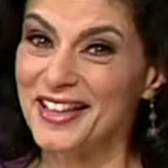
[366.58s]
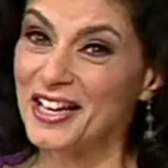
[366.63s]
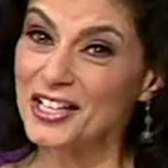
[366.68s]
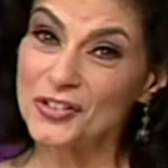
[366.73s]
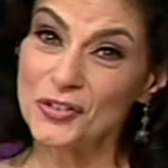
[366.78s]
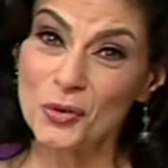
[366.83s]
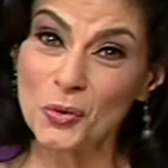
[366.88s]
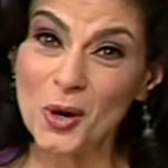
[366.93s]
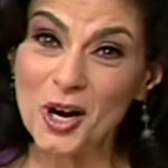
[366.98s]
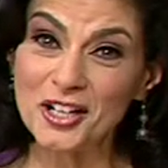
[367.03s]

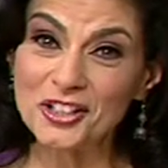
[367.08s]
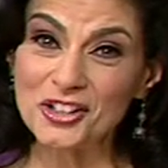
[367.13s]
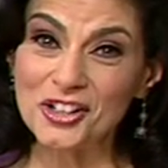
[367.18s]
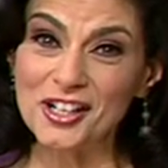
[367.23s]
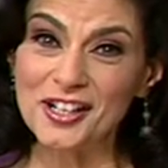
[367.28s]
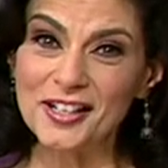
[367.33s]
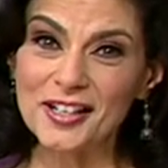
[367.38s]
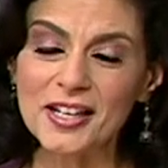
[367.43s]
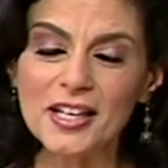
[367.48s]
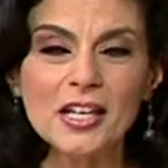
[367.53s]
Thanks for
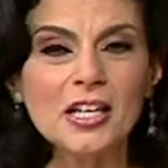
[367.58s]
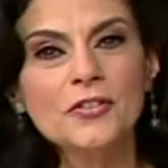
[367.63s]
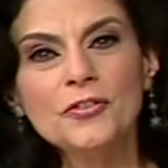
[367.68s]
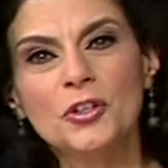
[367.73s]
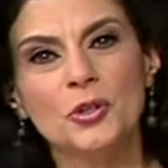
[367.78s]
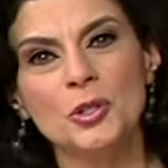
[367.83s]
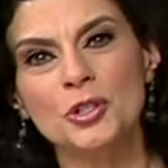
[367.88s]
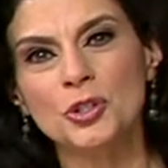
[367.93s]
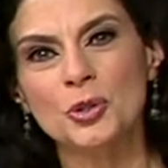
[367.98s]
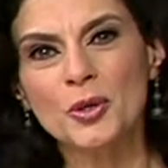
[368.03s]
watching.
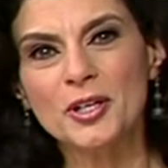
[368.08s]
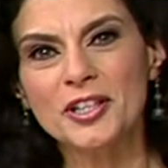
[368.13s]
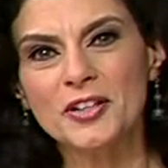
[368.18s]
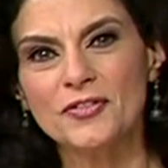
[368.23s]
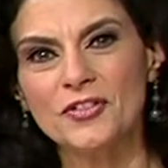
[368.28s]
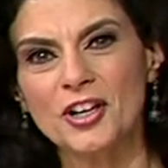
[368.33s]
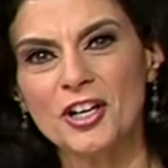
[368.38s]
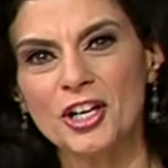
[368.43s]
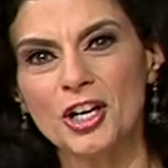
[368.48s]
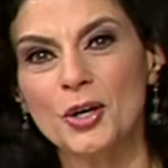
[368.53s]
If you enjoyed the
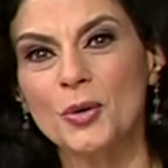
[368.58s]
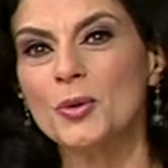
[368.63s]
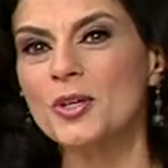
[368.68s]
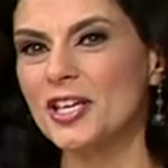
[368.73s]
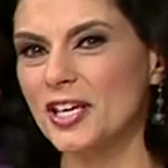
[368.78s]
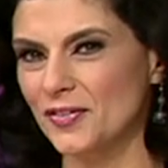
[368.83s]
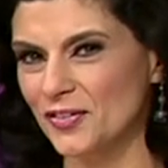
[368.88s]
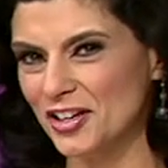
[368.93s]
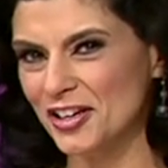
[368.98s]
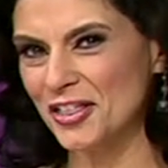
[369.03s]
video,
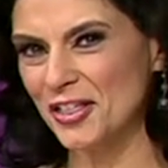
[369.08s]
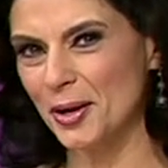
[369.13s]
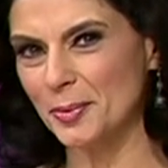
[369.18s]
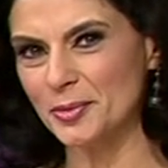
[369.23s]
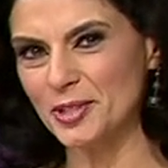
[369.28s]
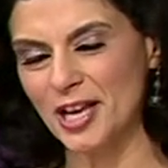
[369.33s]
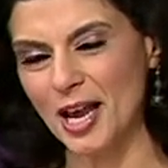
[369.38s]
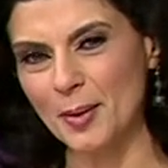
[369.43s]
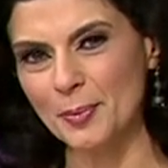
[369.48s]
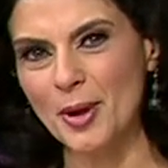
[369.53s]
give it a
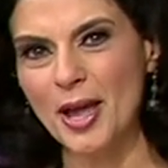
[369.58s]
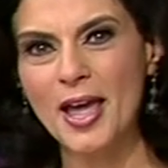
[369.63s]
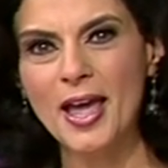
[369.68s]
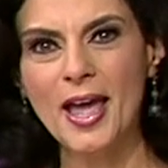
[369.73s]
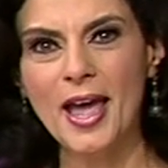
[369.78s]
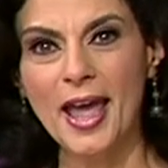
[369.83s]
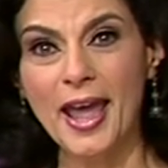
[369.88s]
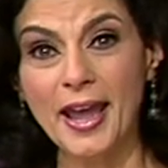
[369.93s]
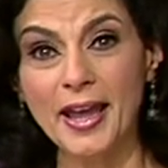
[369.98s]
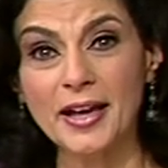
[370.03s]
thumbs up
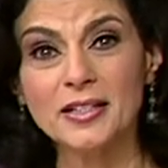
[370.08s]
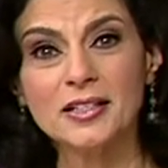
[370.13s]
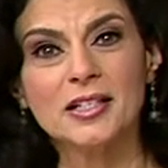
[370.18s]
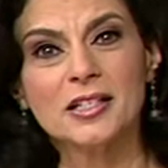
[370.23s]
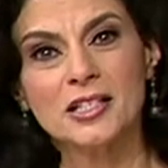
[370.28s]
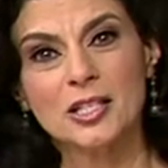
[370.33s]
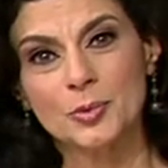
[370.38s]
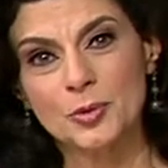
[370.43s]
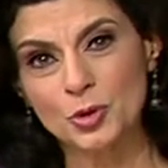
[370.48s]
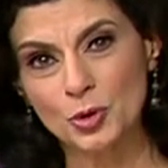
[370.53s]
and
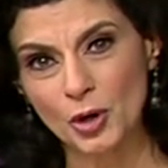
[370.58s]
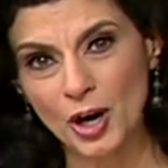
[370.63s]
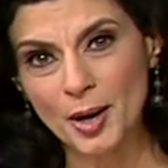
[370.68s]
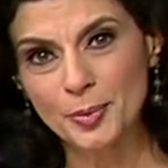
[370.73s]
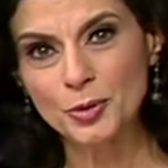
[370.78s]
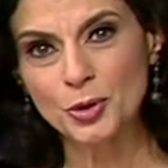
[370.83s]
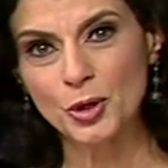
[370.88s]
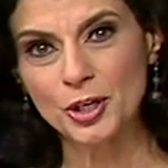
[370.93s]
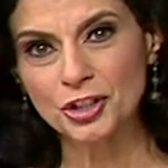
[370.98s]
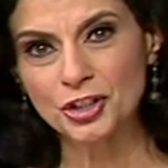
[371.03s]

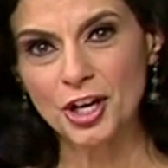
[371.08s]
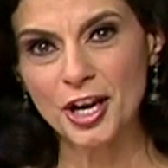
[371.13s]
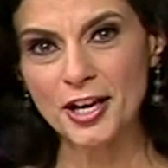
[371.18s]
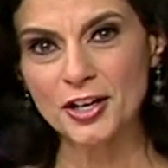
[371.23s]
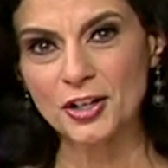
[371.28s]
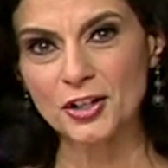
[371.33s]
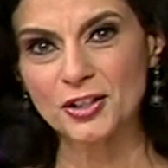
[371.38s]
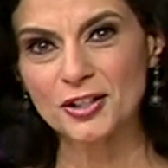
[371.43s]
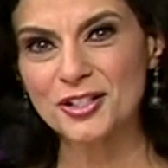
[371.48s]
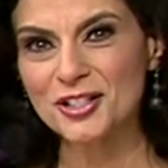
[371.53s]
subscribe to our
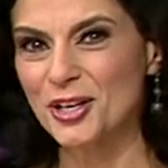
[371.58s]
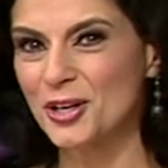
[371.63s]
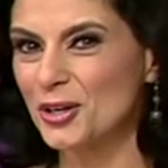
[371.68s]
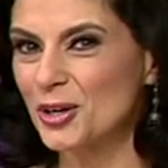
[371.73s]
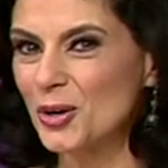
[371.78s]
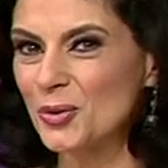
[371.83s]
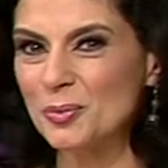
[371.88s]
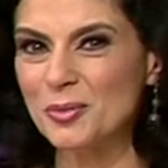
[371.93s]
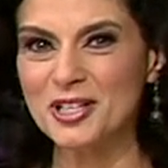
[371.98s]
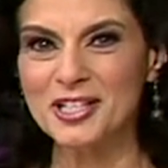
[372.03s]
channel so you
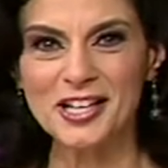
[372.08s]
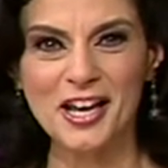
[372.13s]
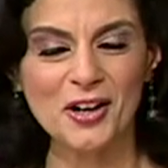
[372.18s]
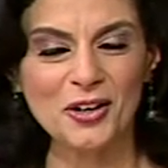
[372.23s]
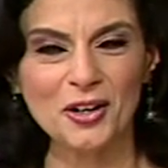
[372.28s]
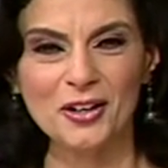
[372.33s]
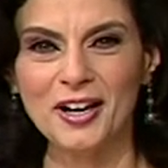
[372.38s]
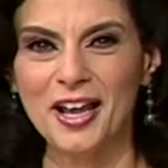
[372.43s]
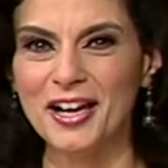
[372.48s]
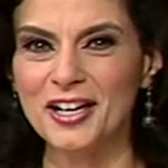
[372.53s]
don't miss
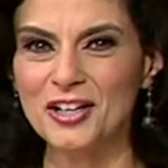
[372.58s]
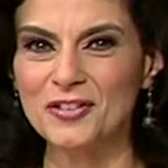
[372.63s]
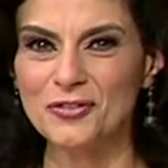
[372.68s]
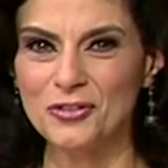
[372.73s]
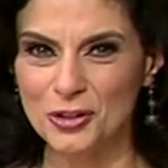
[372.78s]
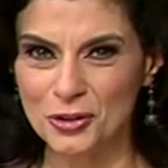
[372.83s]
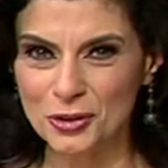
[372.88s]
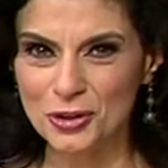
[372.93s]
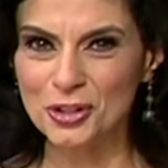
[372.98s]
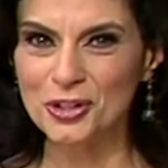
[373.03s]
out on any
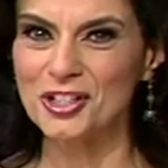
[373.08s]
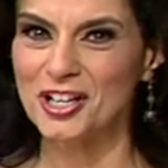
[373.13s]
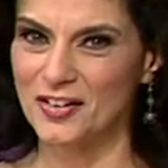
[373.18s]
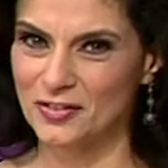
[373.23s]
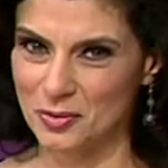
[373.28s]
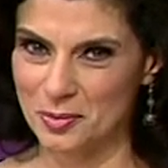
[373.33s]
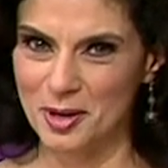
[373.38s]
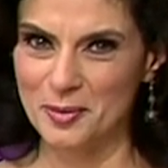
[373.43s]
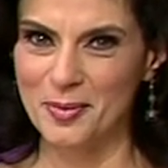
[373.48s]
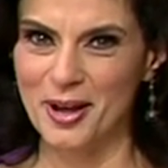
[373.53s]
future
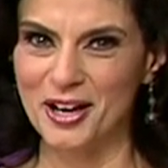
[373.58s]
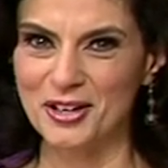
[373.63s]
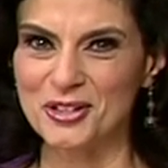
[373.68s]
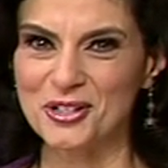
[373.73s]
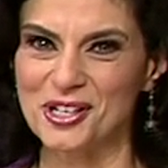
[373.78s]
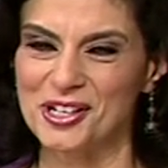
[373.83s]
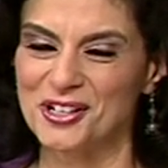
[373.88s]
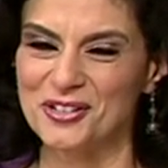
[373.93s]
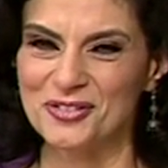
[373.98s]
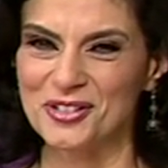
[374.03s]
Government
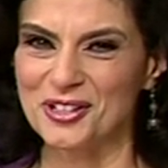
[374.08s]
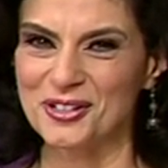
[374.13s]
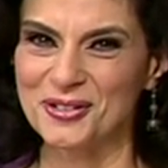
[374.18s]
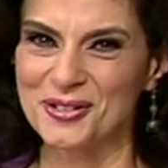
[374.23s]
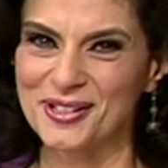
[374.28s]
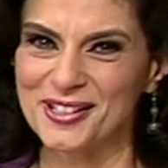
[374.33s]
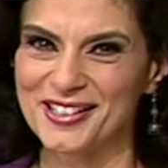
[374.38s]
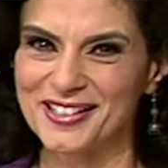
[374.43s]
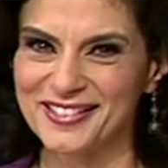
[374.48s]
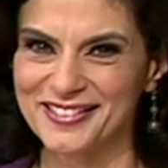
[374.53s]
Matters
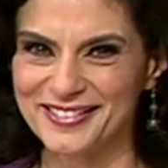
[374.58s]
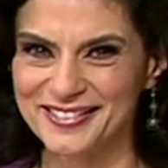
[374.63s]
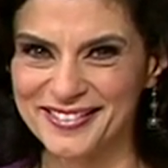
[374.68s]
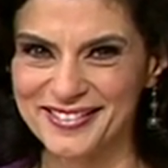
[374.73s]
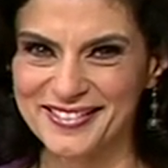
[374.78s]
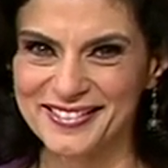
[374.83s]
interviews.